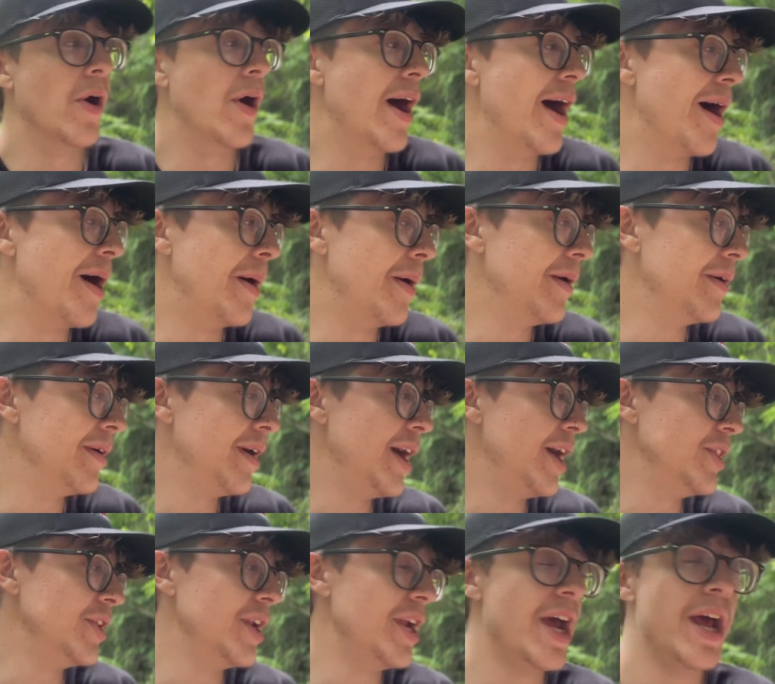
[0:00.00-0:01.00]
out,
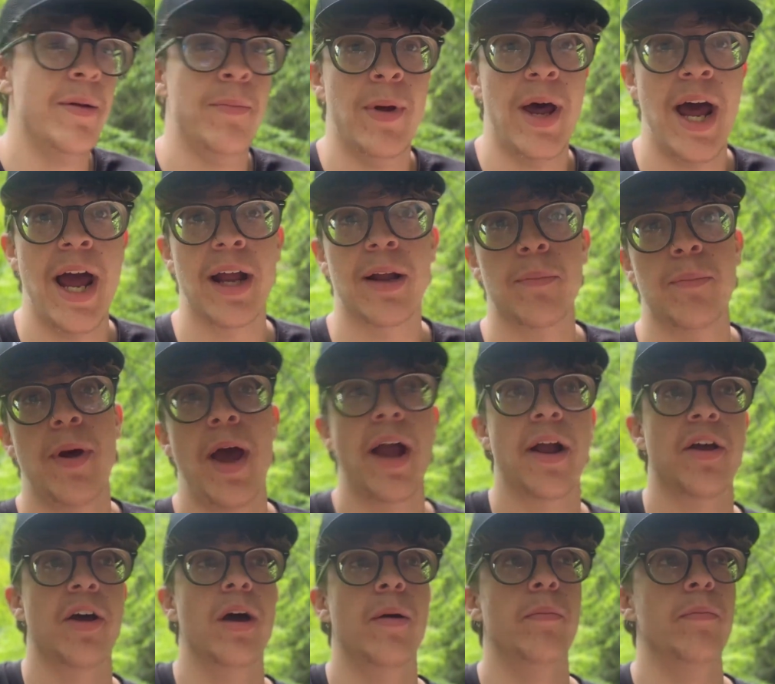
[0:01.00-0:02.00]
and then head back,
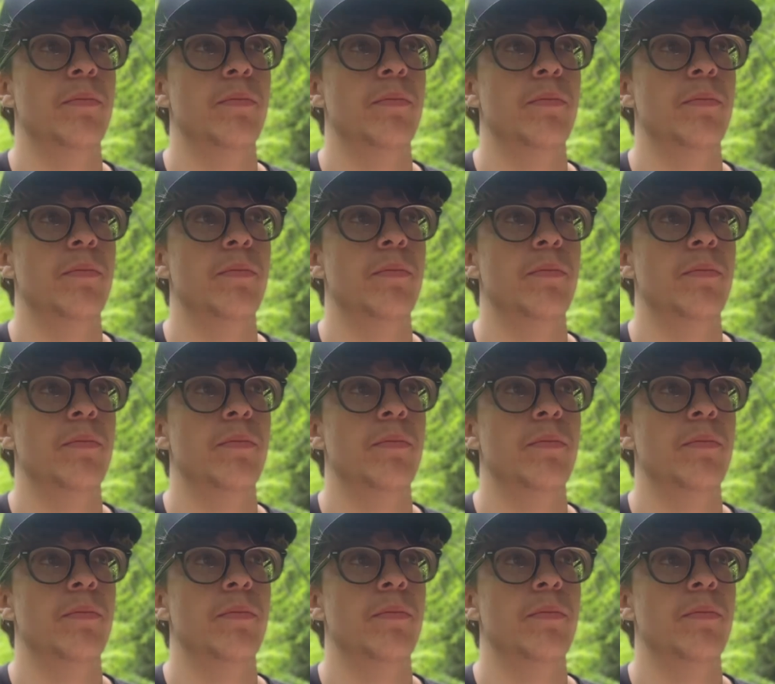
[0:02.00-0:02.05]
pack up.